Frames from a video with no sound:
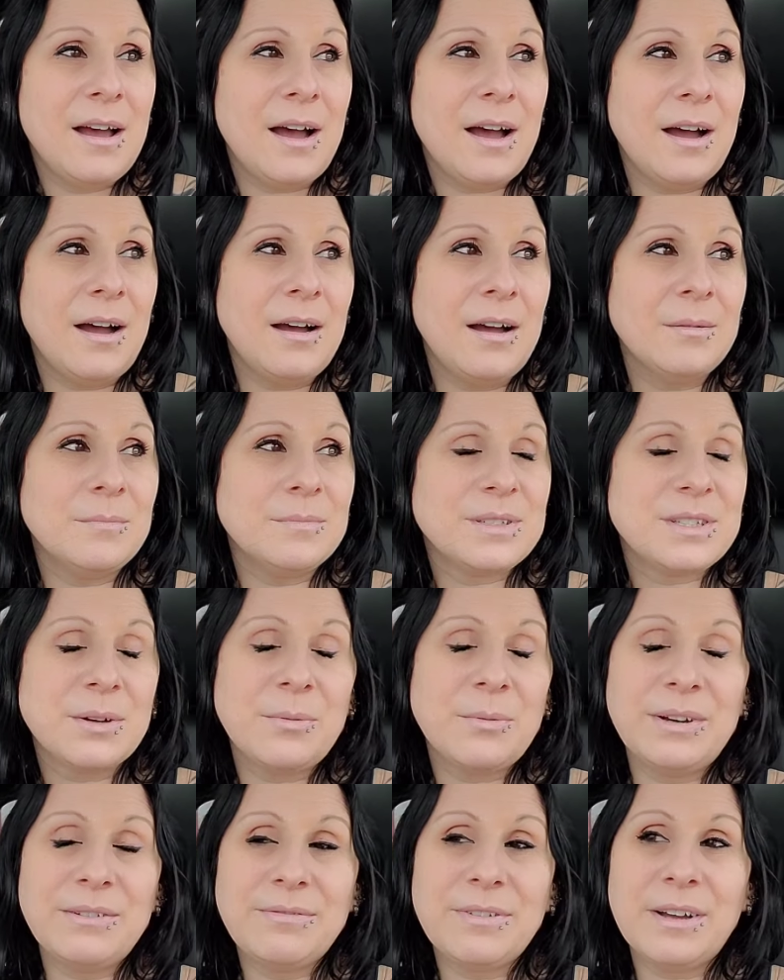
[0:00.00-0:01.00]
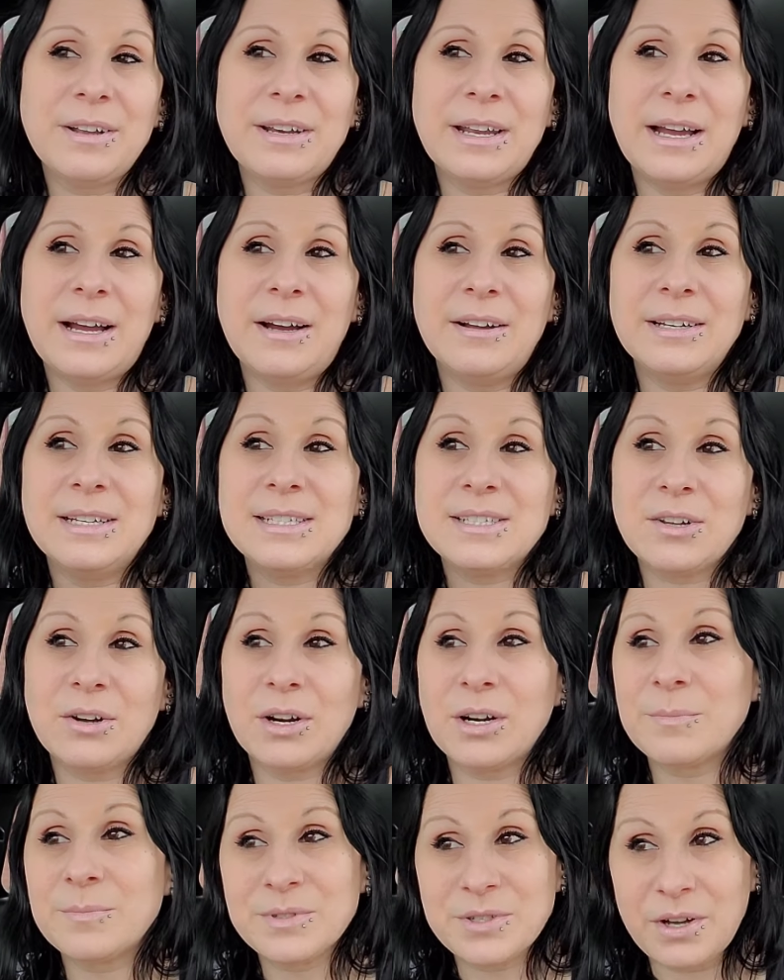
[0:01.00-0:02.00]
Um, so one fell down, his
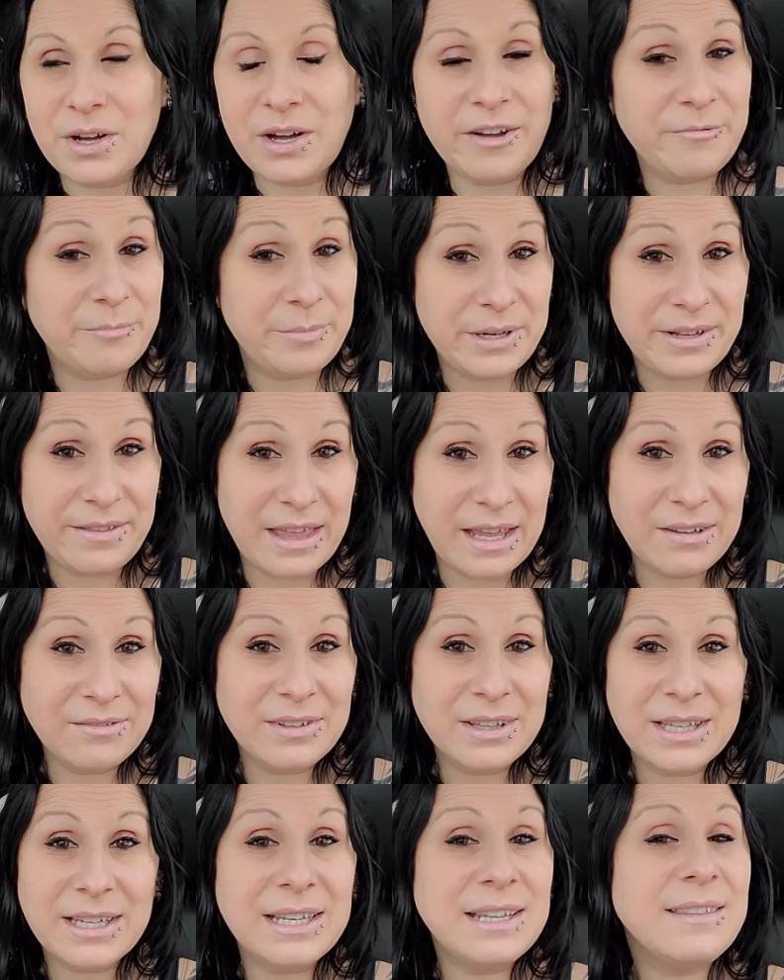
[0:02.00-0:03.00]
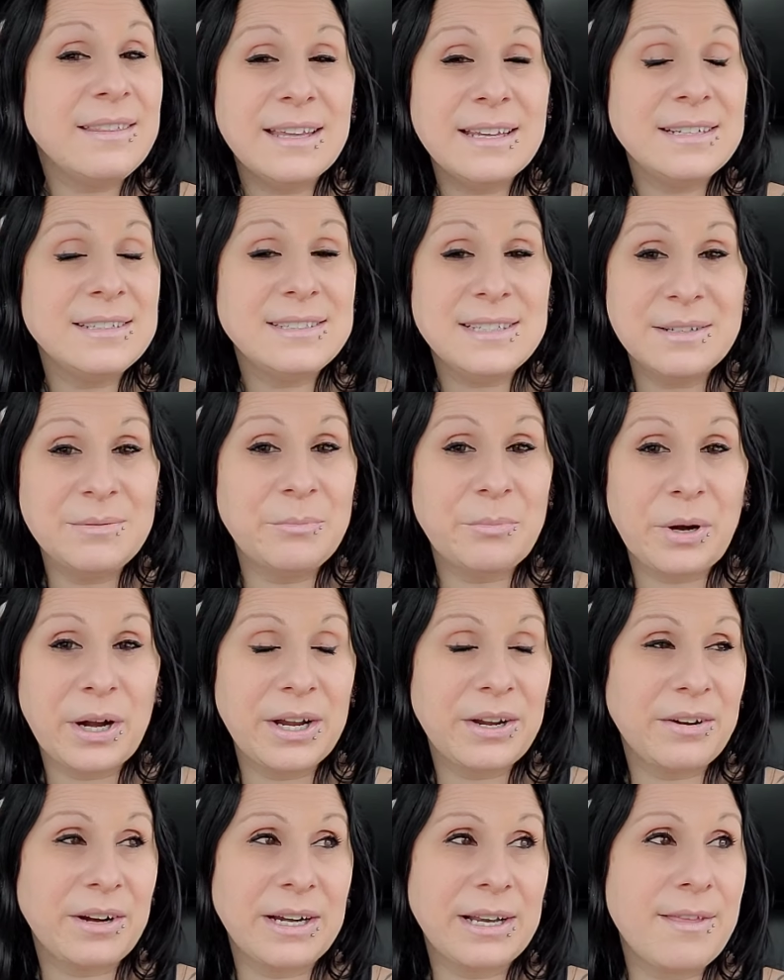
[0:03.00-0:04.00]
arm's off, but it, thankfully they didn't
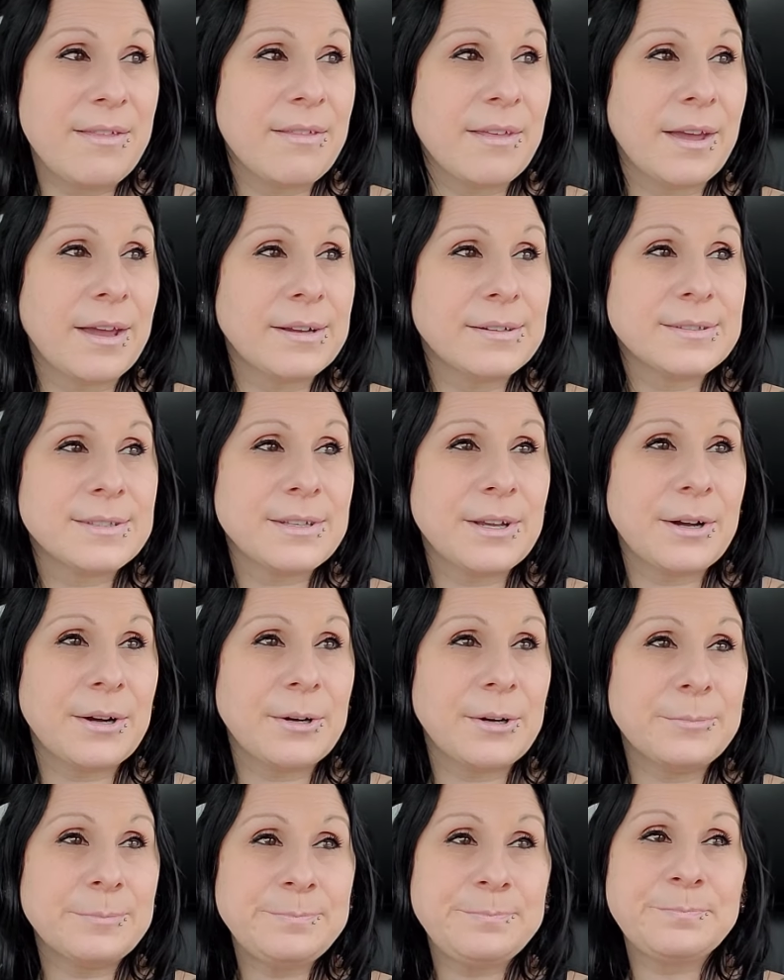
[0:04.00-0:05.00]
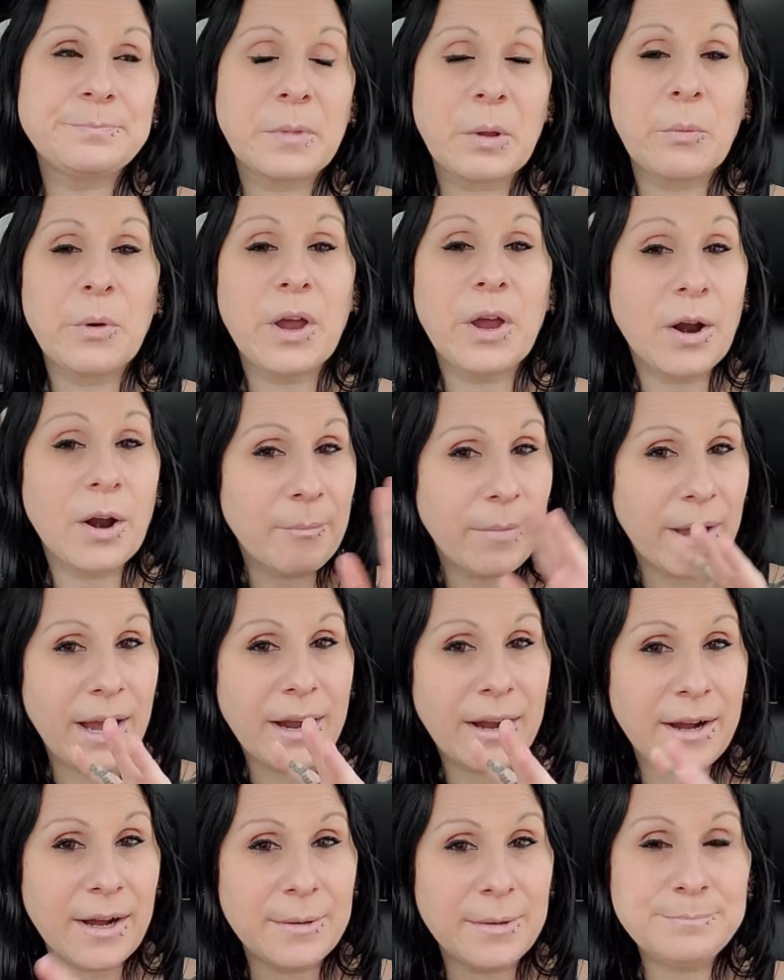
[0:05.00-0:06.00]
break or anything. So we got him
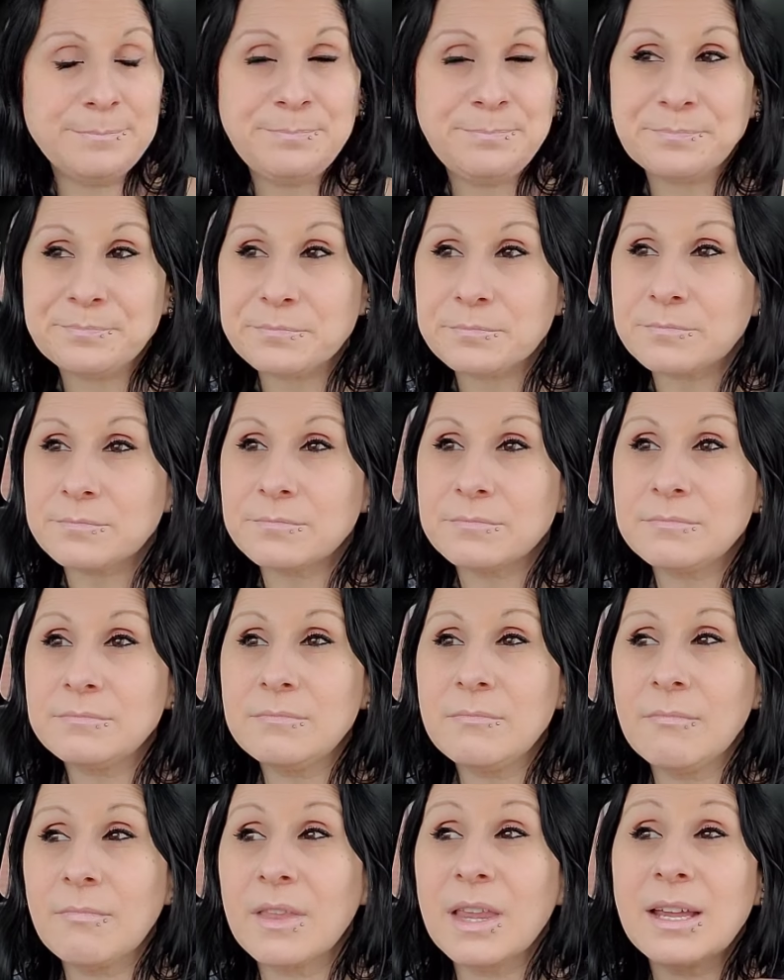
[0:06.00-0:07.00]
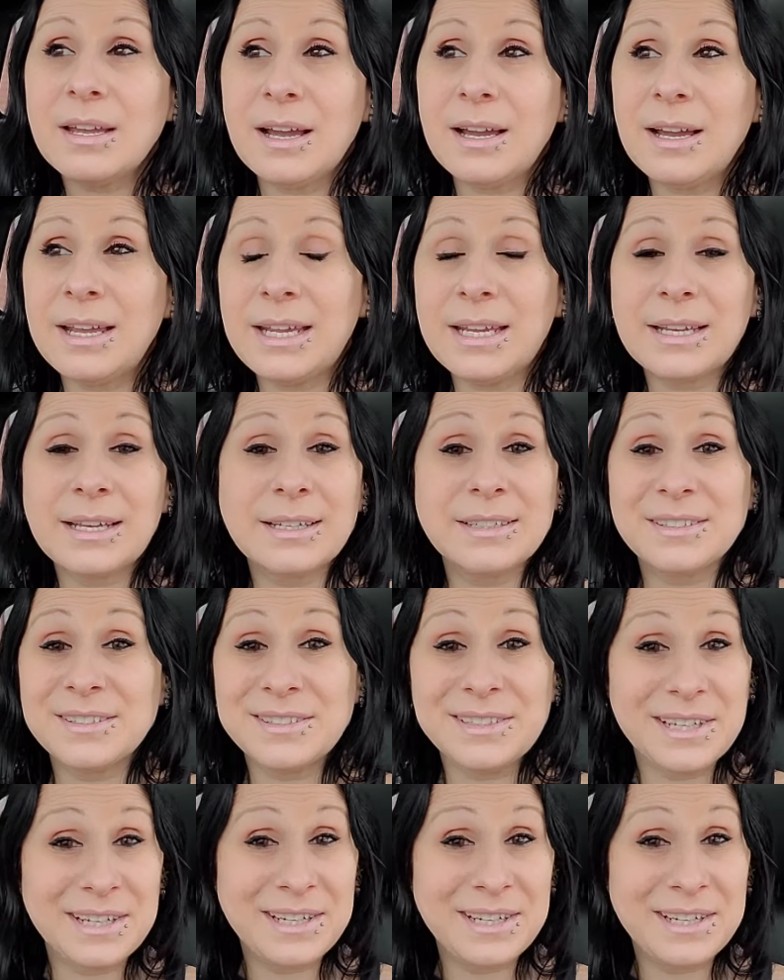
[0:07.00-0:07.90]
back up and